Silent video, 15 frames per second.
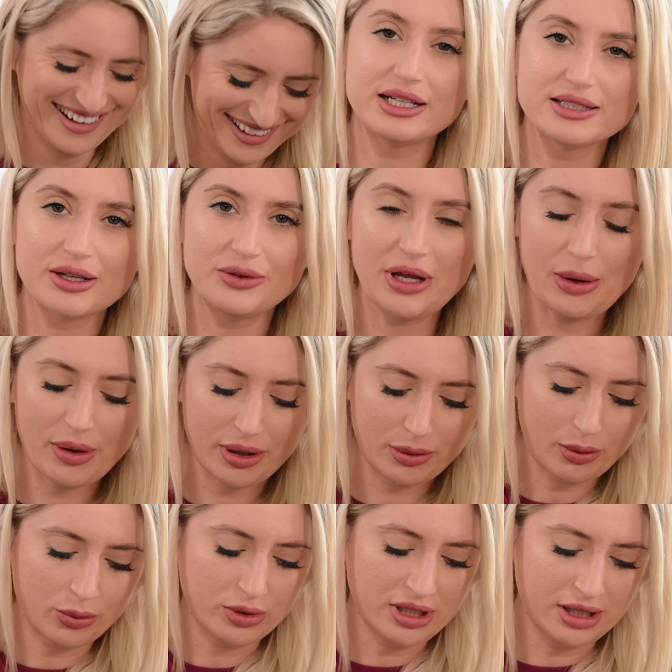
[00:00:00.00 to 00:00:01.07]
So
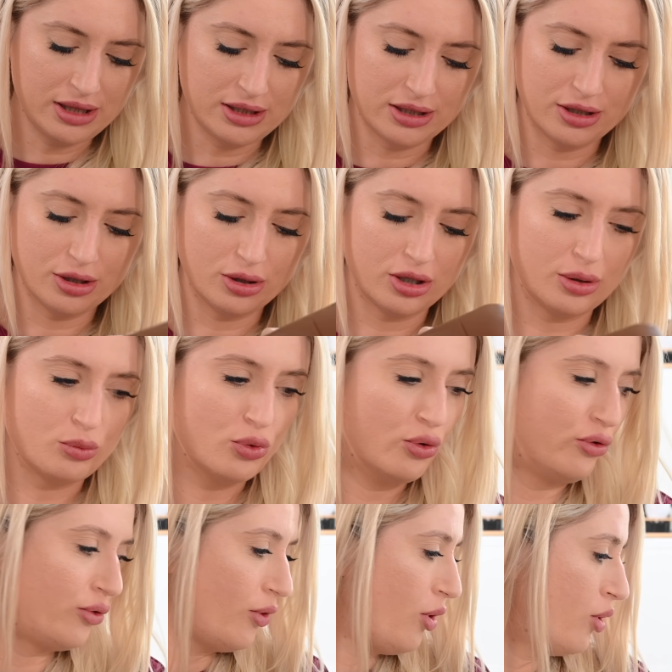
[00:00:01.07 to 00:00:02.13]
now I will
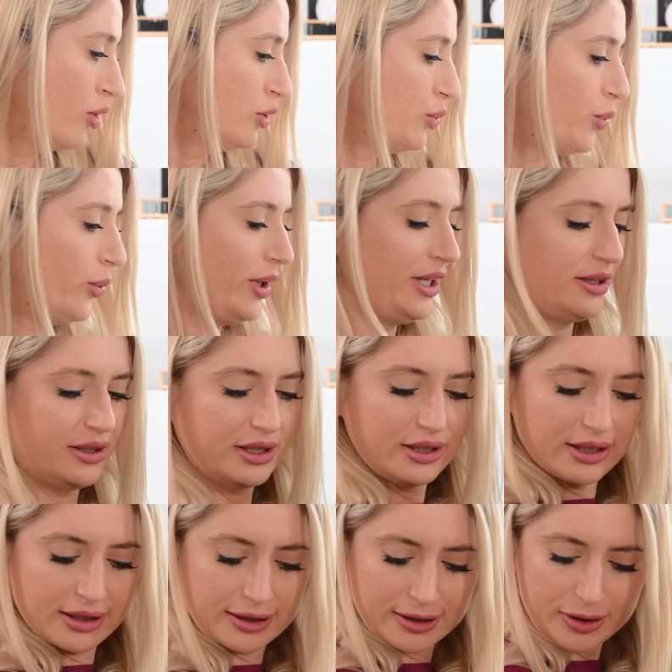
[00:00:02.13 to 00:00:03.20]
move on with
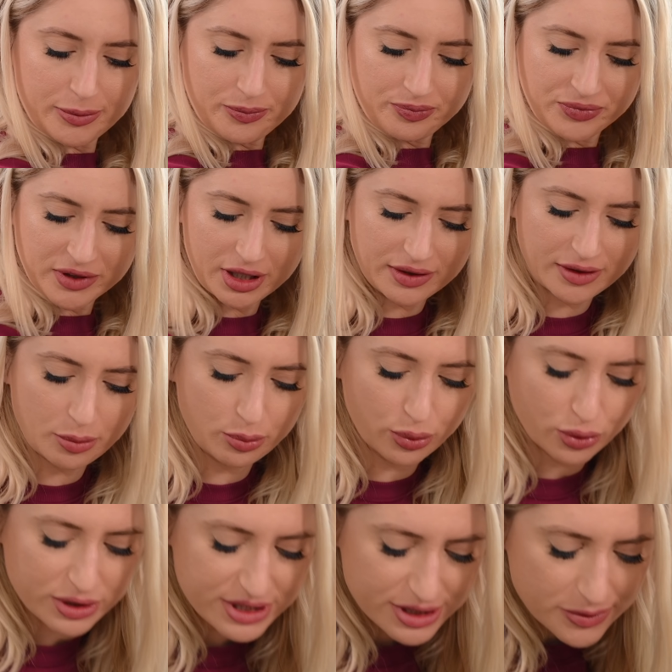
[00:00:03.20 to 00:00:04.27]
the
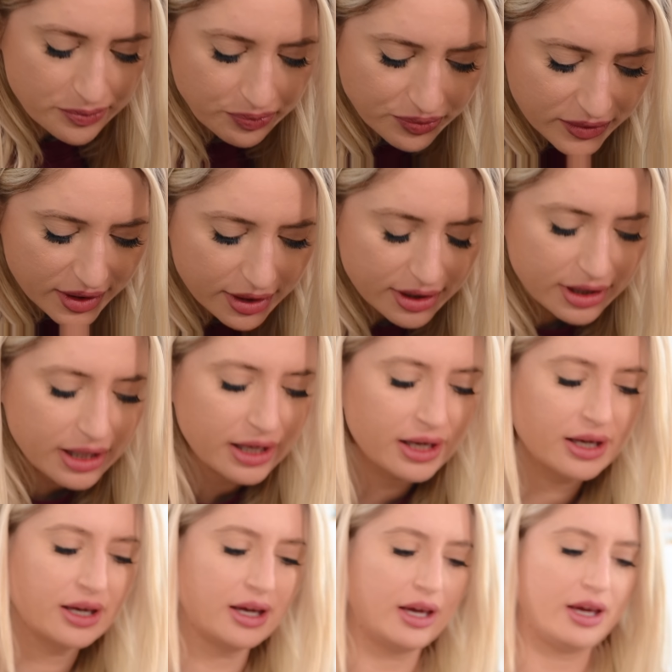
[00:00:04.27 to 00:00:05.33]
boots,
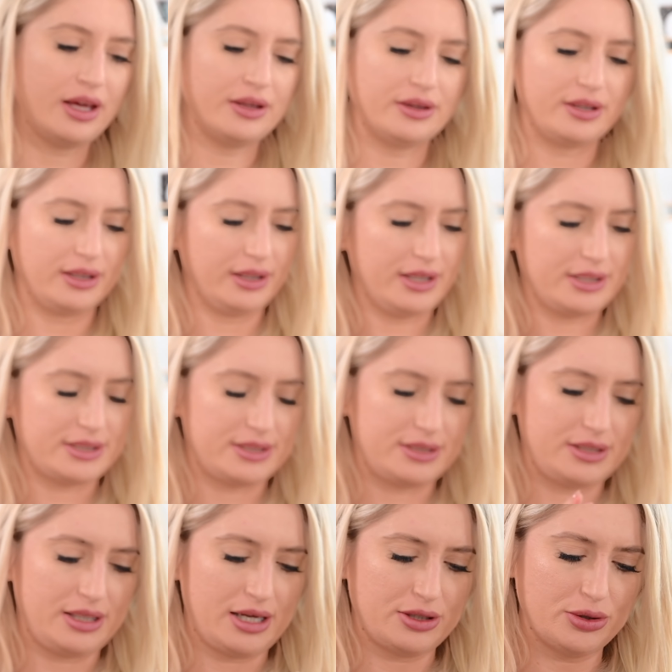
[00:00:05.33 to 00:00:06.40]
and let's
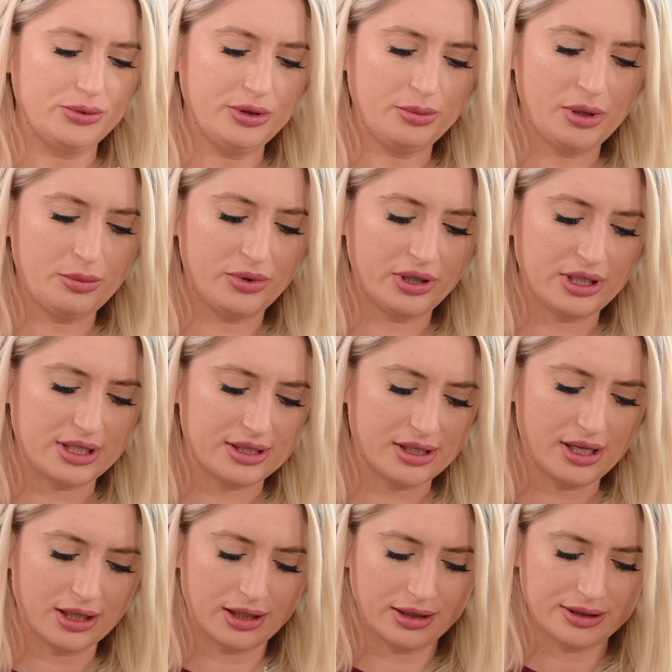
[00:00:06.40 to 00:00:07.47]
see, I don't remember
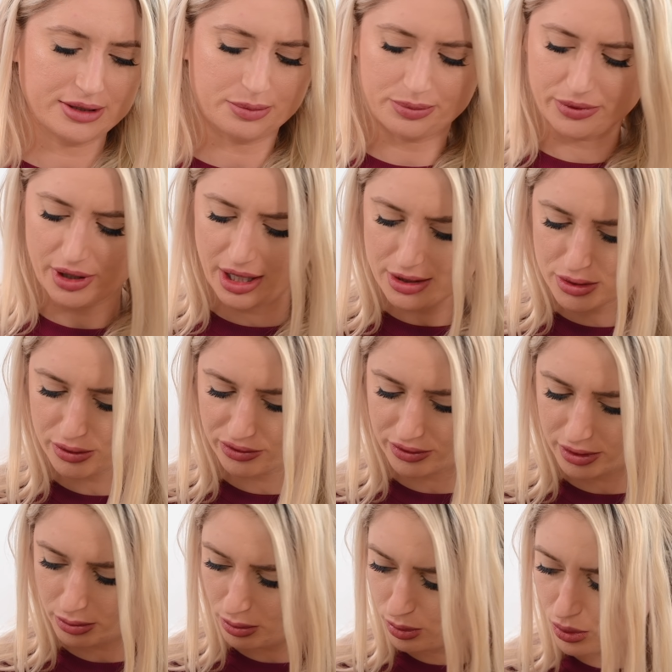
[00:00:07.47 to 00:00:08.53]
exactly the price of
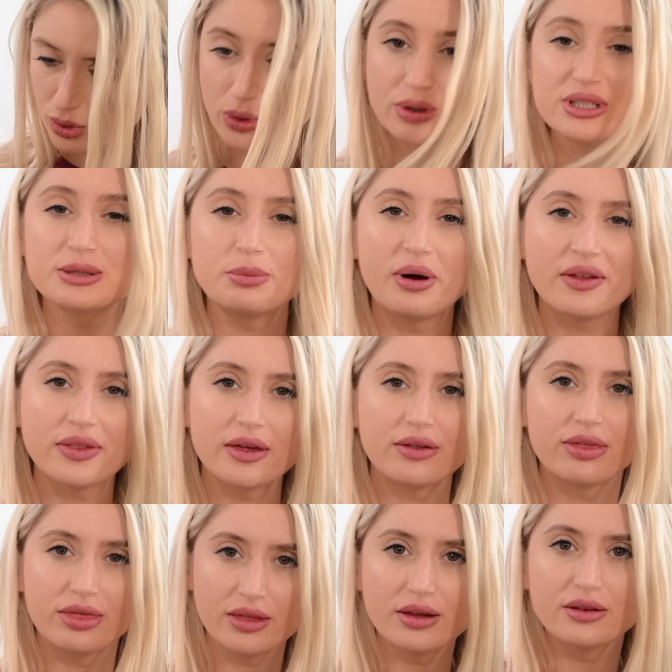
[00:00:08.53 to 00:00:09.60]
the boots, but I
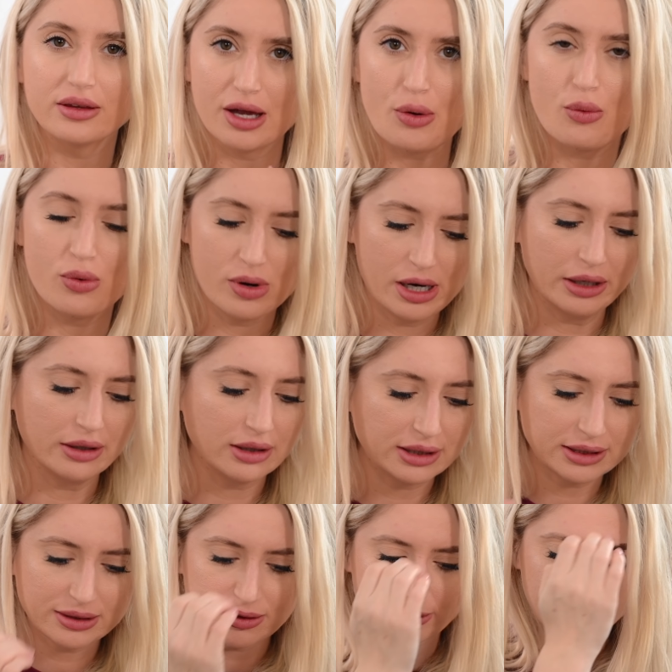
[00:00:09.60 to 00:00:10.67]
think they were a
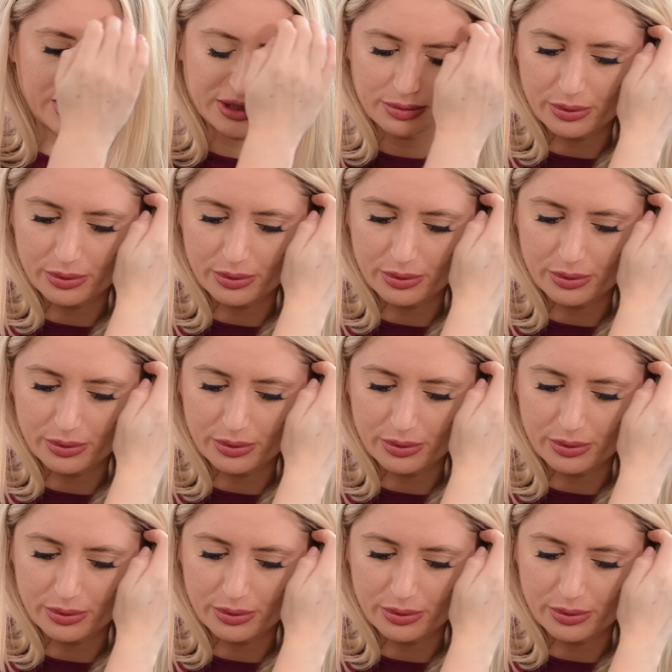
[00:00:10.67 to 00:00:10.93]
little bit